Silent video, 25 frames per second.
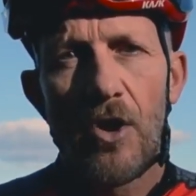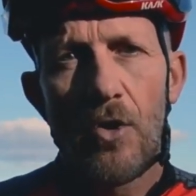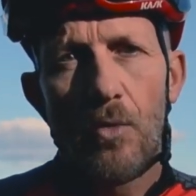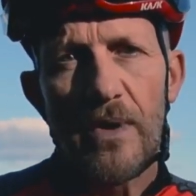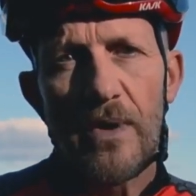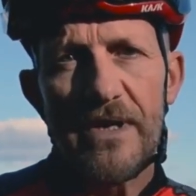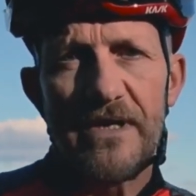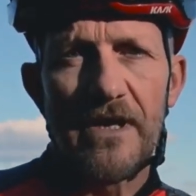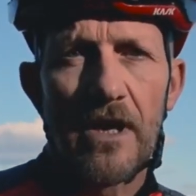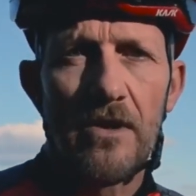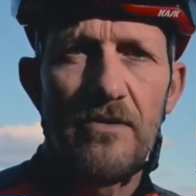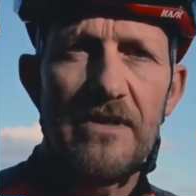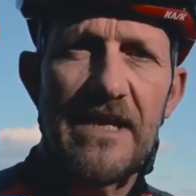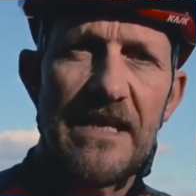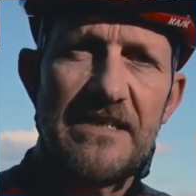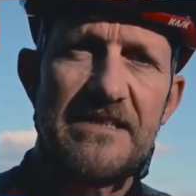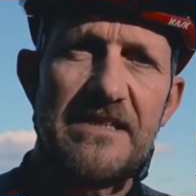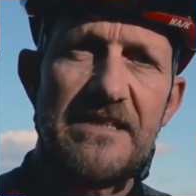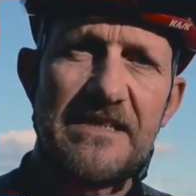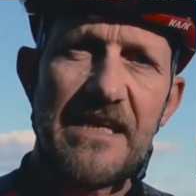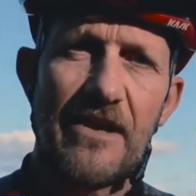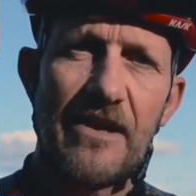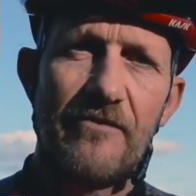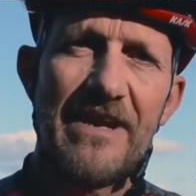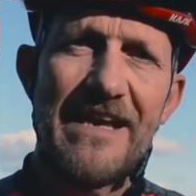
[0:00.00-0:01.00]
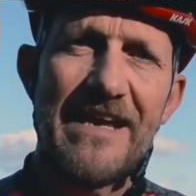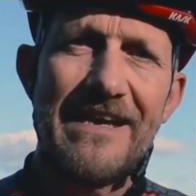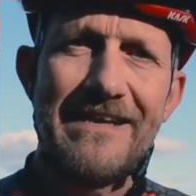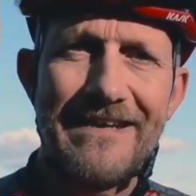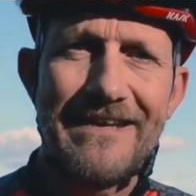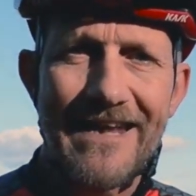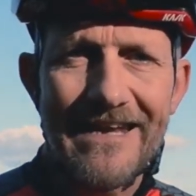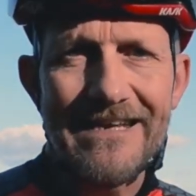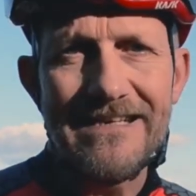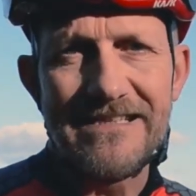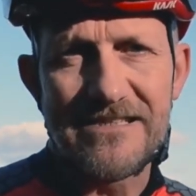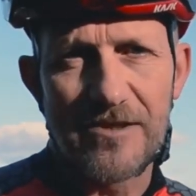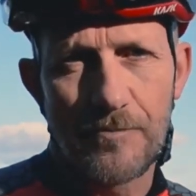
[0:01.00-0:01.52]
We don't necessarily
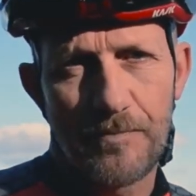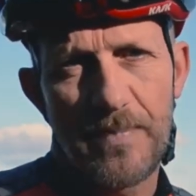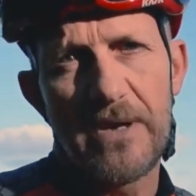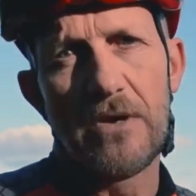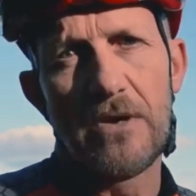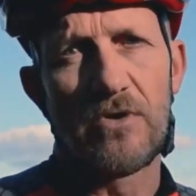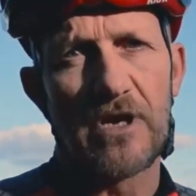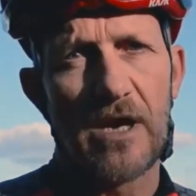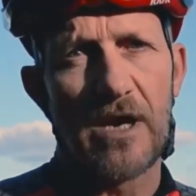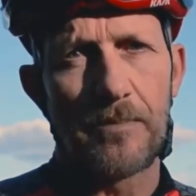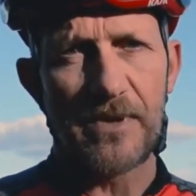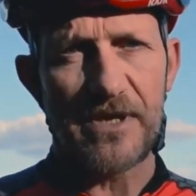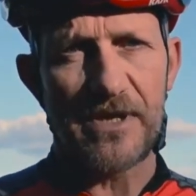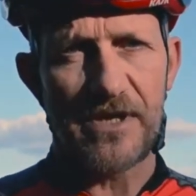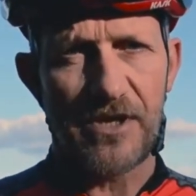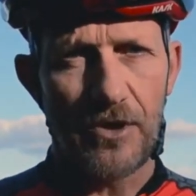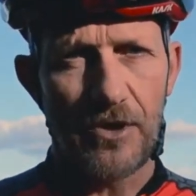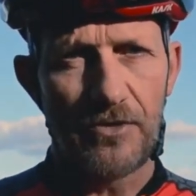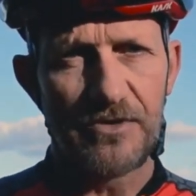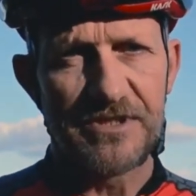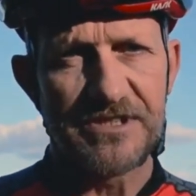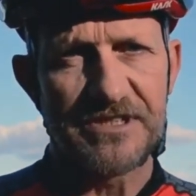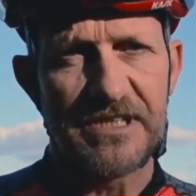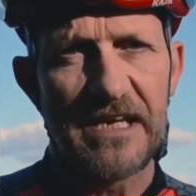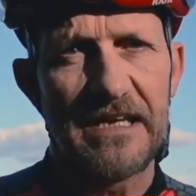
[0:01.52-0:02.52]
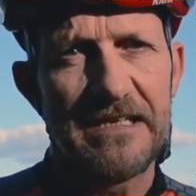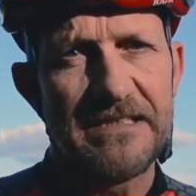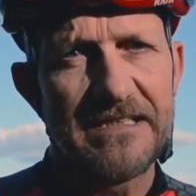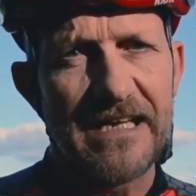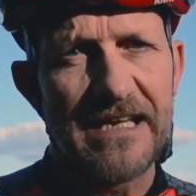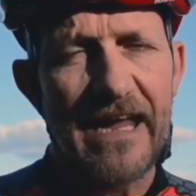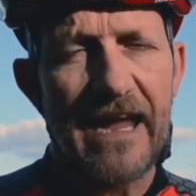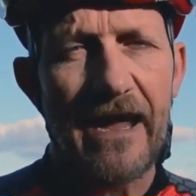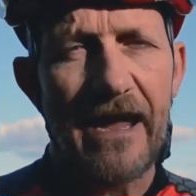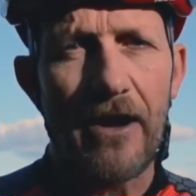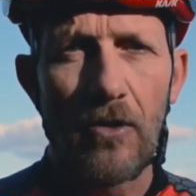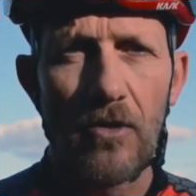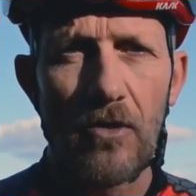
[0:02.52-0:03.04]
need to build up a huge
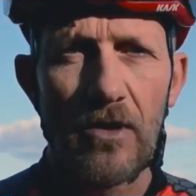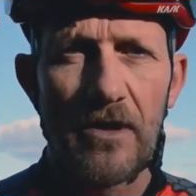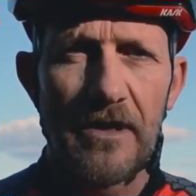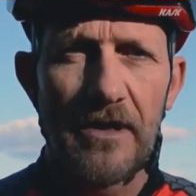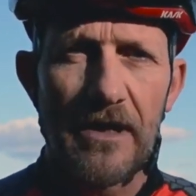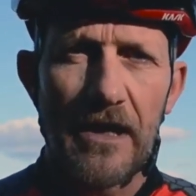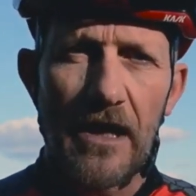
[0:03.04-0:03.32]
CTL,